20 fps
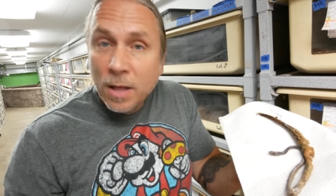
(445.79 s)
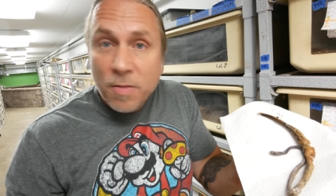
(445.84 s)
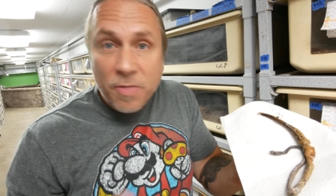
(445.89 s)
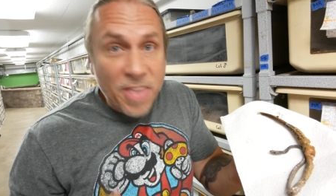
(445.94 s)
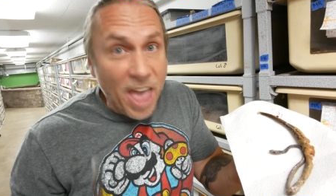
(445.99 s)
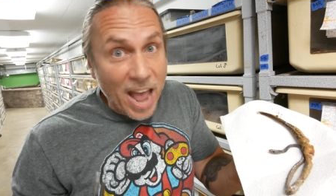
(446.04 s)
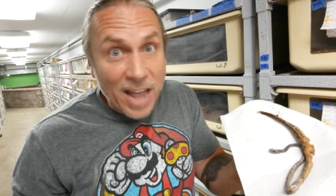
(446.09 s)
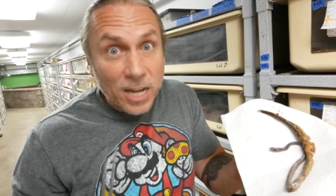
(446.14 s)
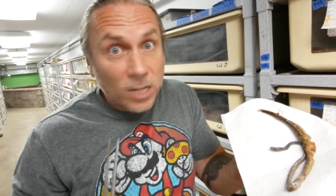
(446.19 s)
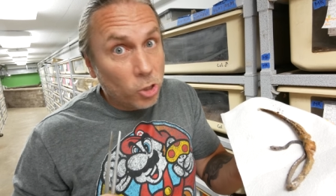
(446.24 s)

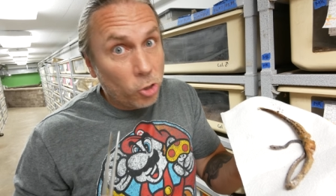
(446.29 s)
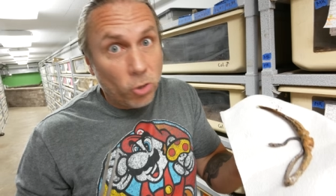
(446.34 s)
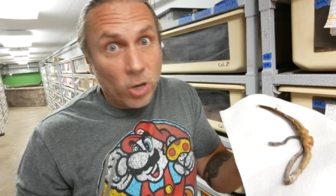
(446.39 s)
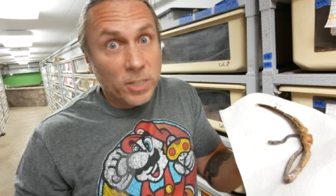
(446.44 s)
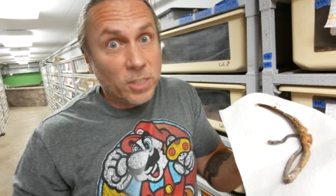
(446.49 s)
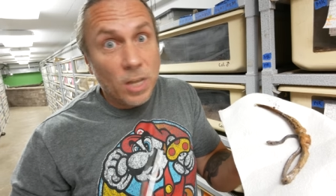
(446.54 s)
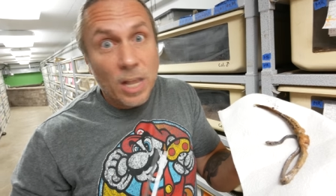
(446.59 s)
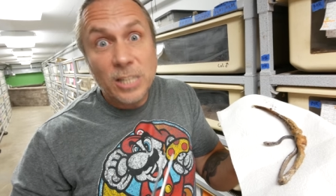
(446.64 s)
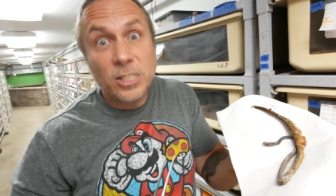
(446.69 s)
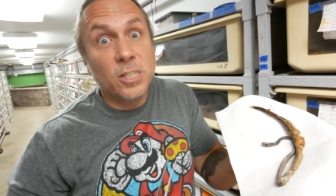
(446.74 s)
That is
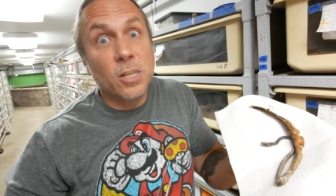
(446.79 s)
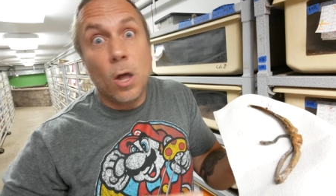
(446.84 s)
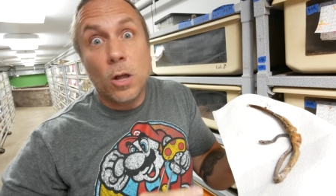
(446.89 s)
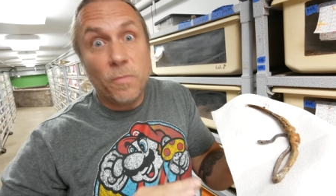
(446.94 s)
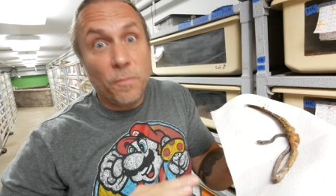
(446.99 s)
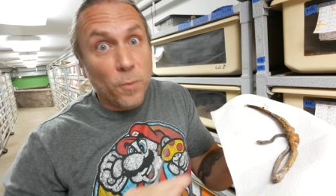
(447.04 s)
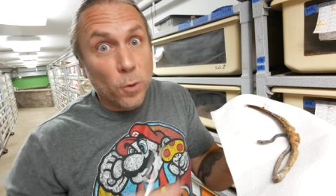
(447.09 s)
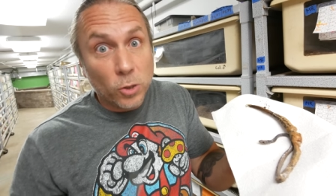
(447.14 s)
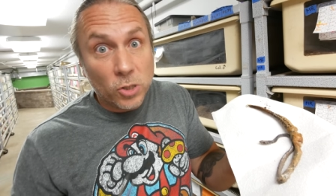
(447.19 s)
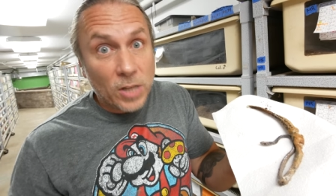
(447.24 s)
crazy. That's the
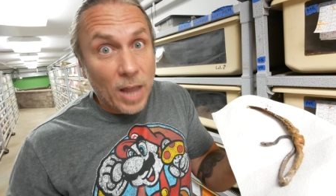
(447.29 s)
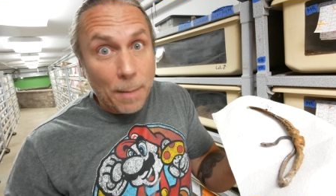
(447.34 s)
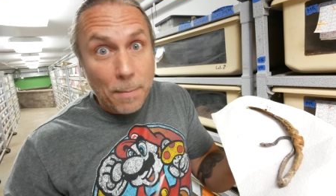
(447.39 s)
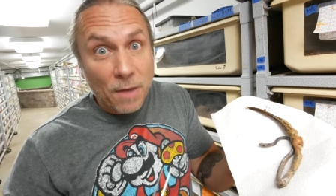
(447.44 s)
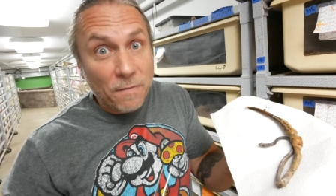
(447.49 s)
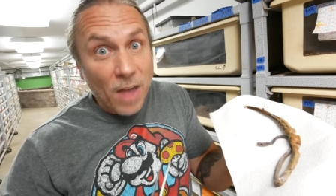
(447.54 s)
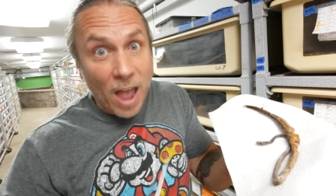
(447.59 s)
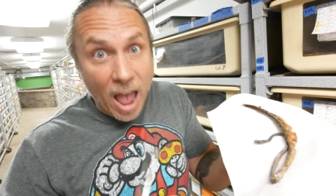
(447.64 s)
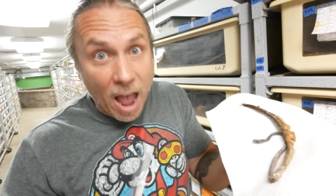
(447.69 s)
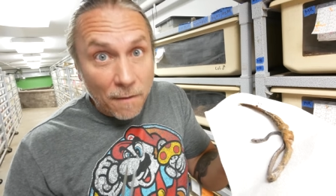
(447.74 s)
first time
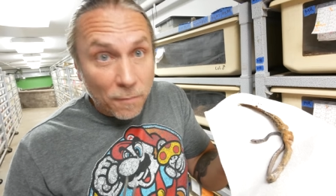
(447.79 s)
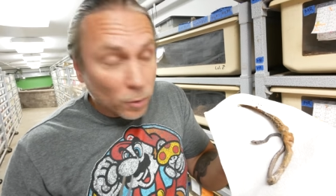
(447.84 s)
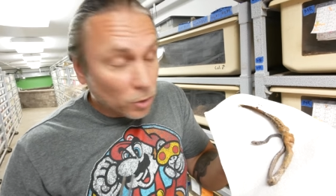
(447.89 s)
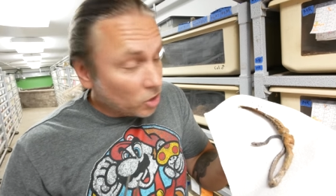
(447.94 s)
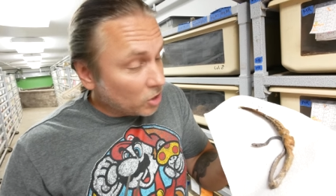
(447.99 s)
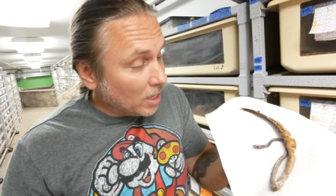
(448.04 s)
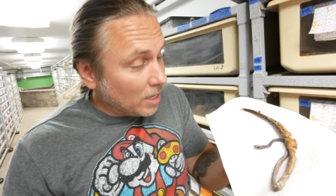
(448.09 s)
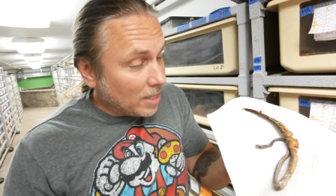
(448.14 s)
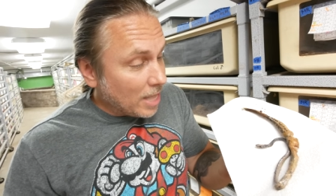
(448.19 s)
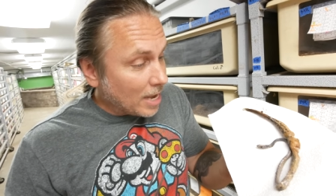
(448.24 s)
I've ever
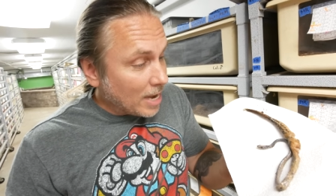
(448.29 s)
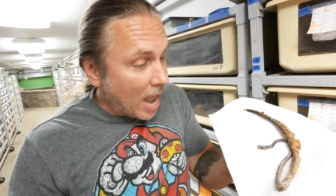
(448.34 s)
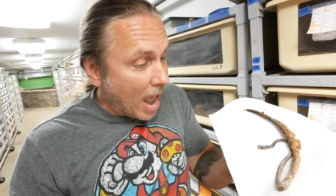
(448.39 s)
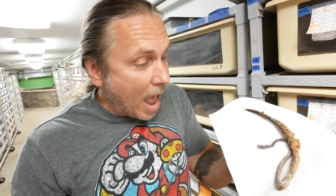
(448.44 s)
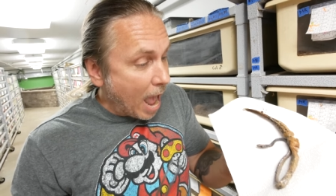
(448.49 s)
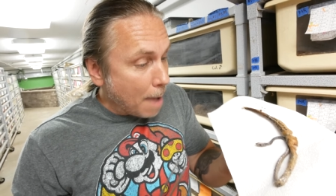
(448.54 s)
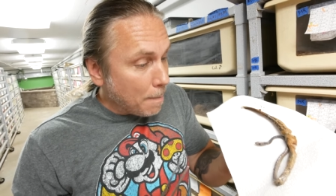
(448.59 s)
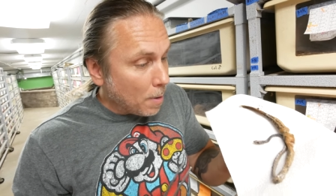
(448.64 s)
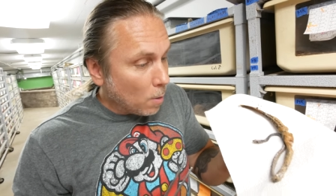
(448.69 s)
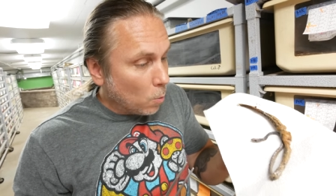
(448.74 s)
seen that
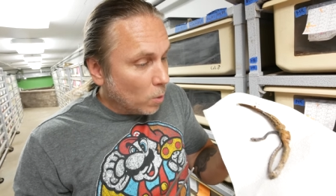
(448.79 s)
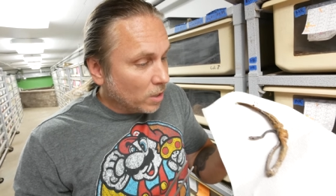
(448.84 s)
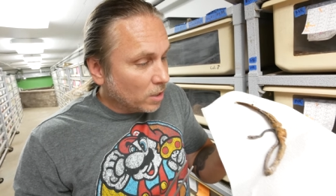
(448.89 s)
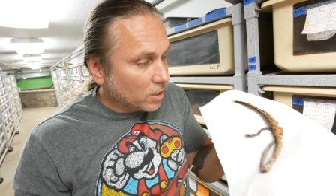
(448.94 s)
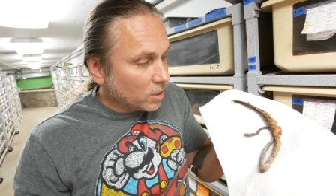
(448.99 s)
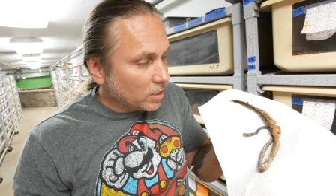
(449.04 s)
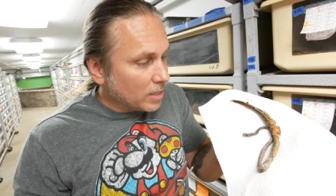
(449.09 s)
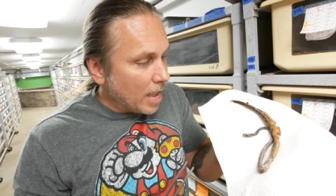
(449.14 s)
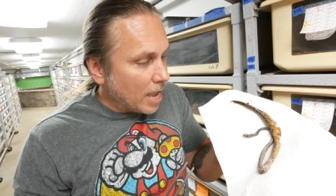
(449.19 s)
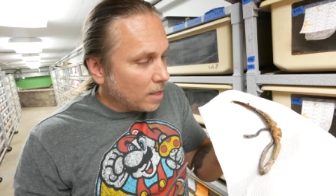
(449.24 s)
happen with a
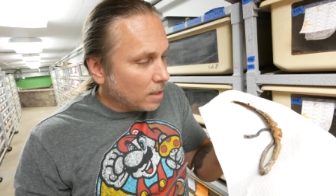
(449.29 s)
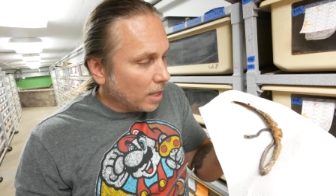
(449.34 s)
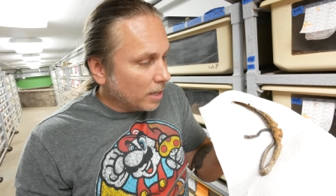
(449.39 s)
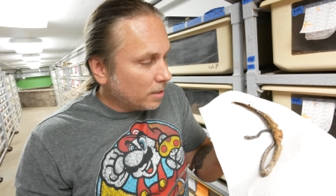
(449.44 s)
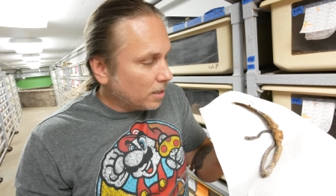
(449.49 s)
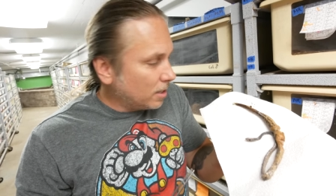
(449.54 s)
snake like